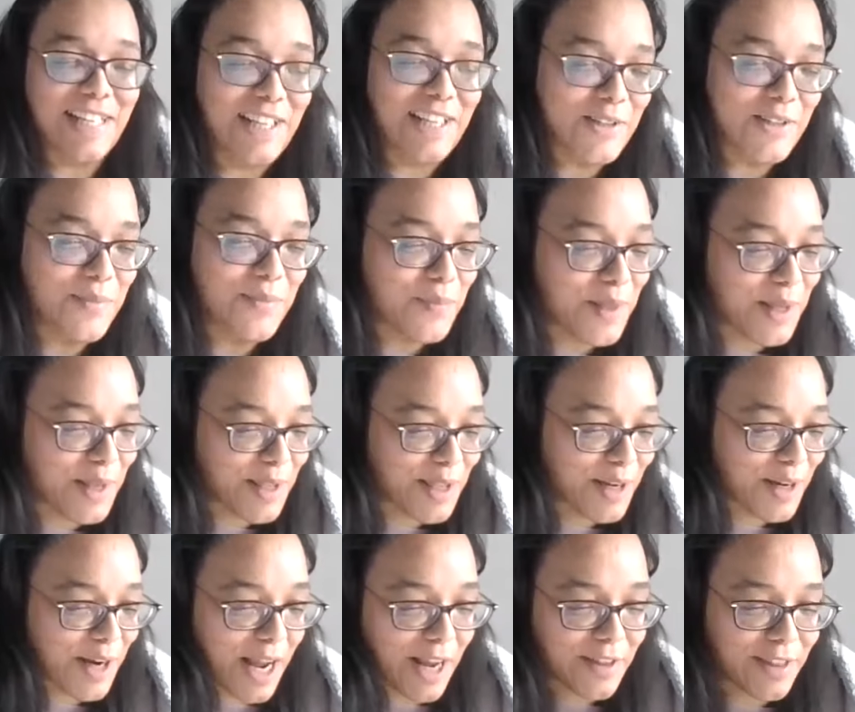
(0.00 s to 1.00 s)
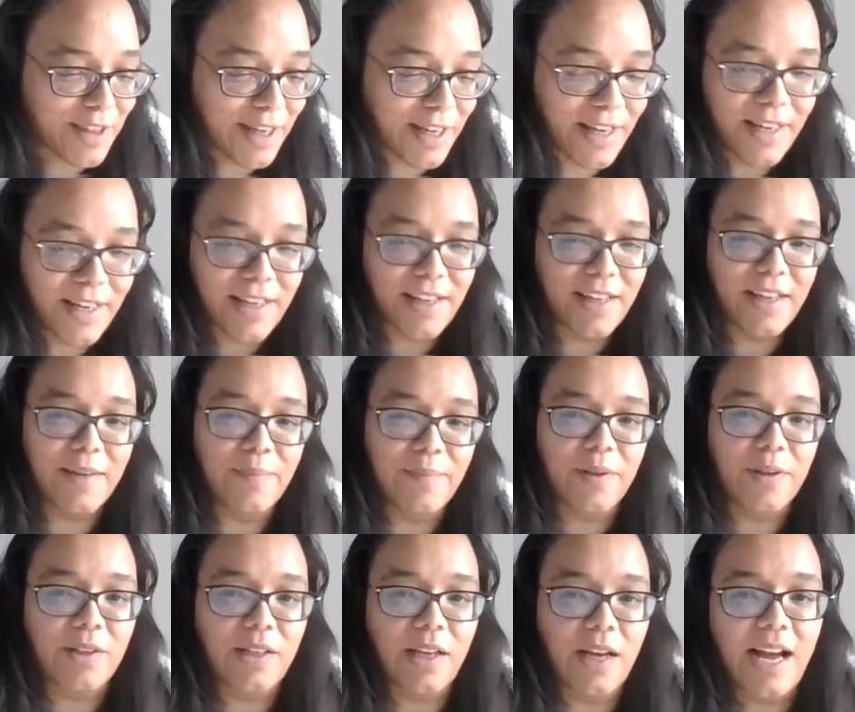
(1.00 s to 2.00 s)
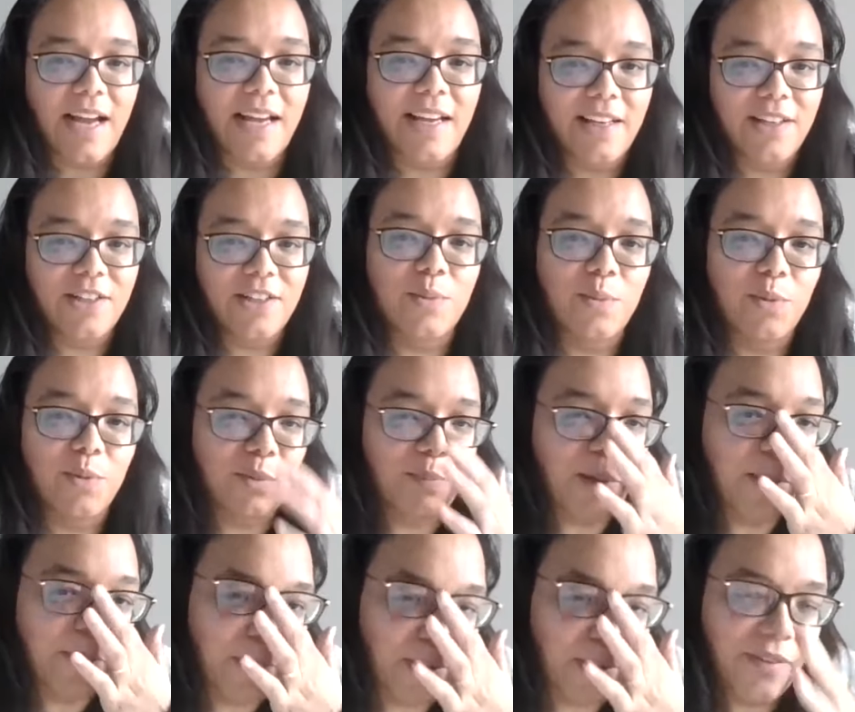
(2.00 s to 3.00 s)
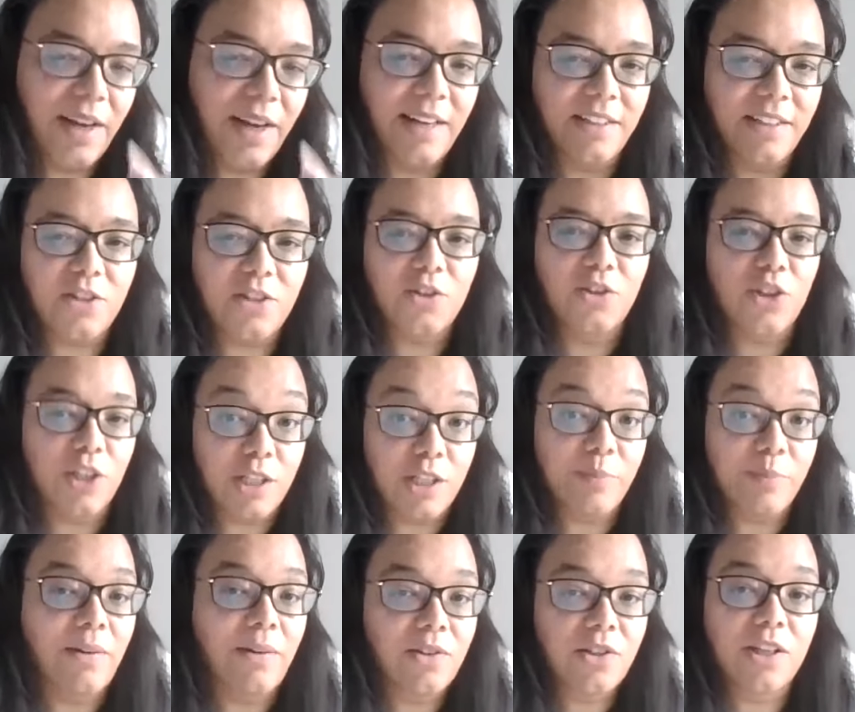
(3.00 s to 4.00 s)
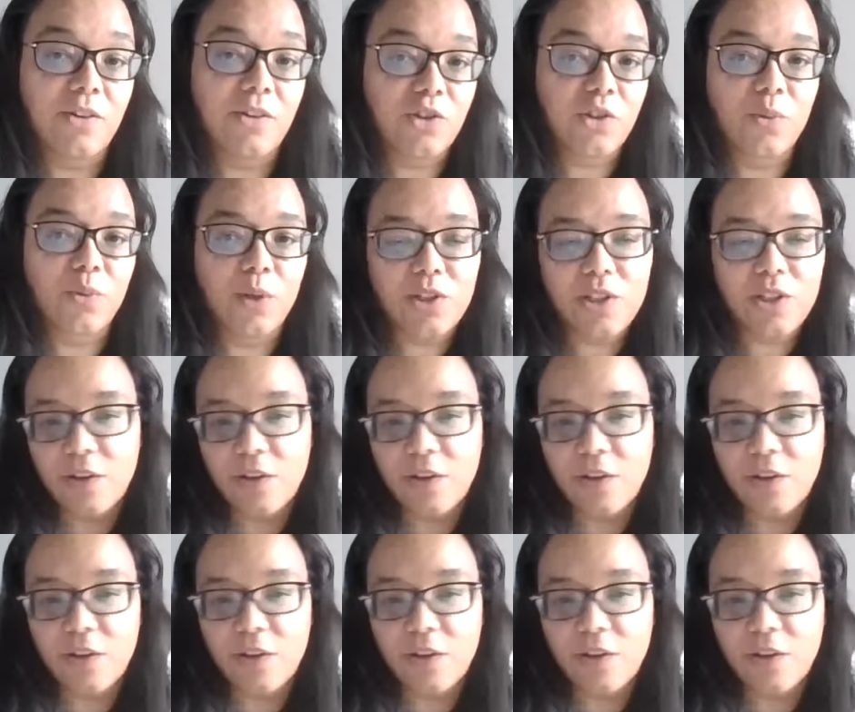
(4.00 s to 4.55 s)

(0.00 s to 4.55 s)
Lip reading: That's something that I think that I and some other people have had discussions about social work.